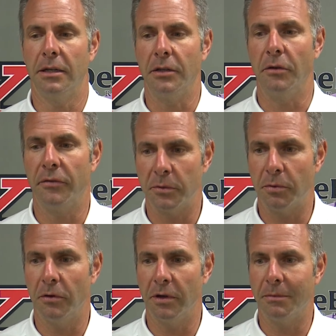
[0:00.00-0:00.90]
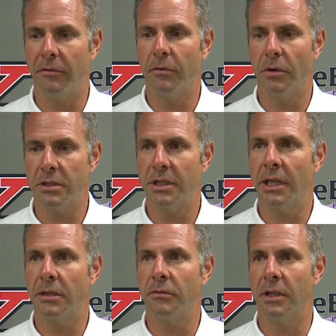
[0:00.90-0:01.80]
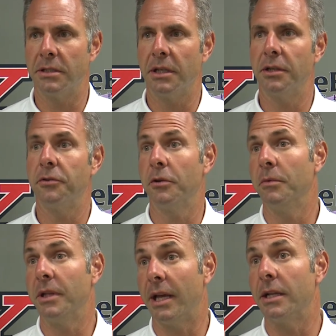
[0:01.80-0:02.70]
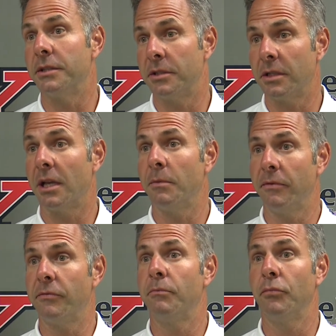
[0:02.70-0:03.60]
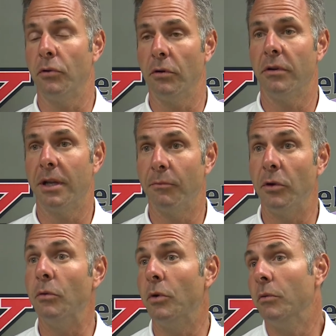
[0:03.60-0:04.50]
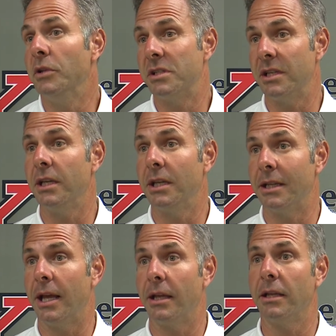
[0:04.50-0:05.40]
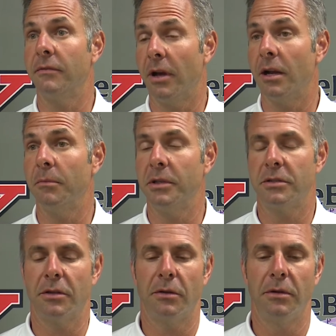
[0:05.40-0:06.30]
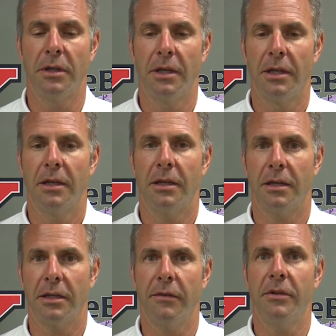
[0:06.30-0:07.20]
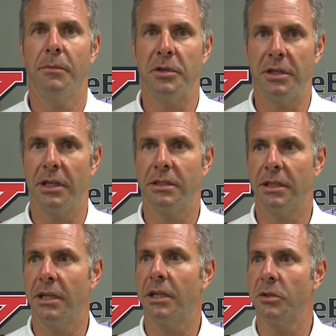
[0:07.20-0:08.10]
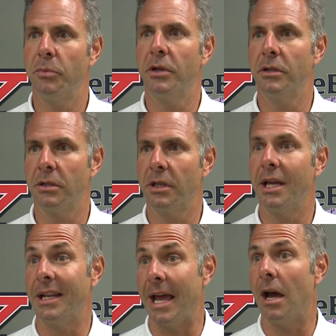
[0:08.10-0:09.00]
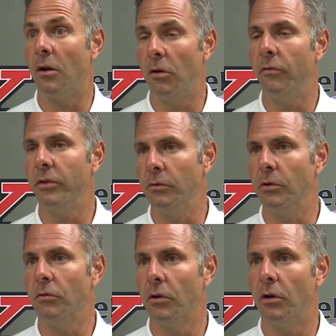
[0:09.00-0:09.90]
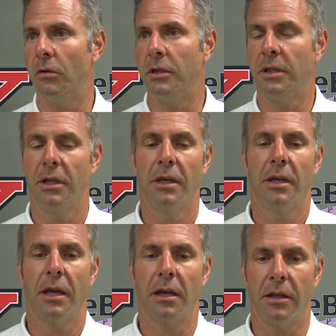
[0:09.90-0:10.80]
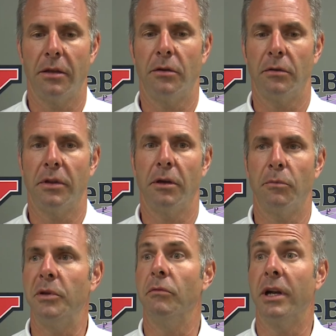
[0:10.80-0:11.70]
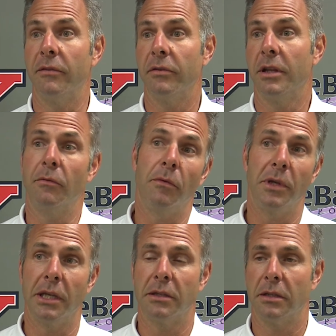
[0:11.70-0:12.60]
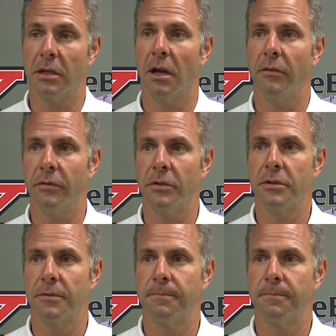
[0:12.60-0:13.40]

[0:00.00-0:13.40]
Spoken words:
You know, if this program ever wants to get to an NCAA tournament, that is the type of program we would see in that environment. So giving them a chance to get experience on that now hopefully will grow, and they'll be ready for them when we get to the conference.